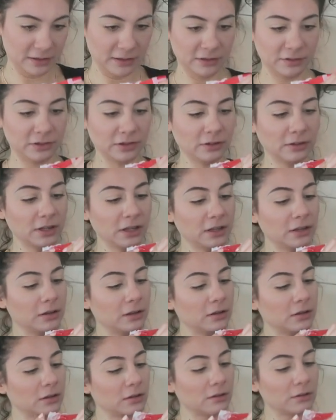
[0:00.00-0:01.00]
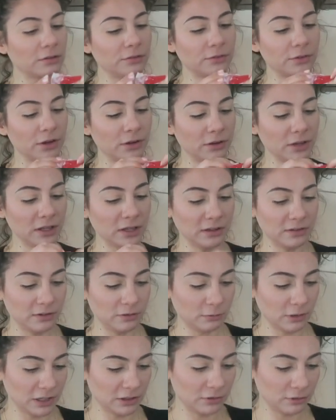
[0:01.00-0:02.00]
is there like a, a very
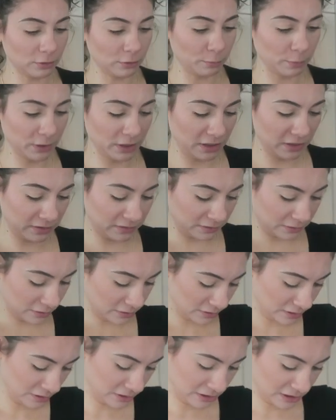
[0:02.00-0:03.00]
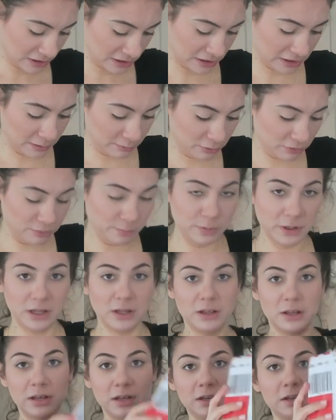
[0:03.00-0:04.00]
easy way to open this? And I'm just
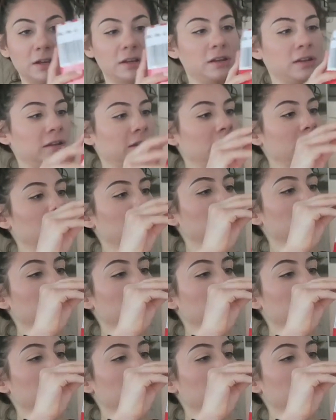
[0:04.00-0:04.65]
being an idiot.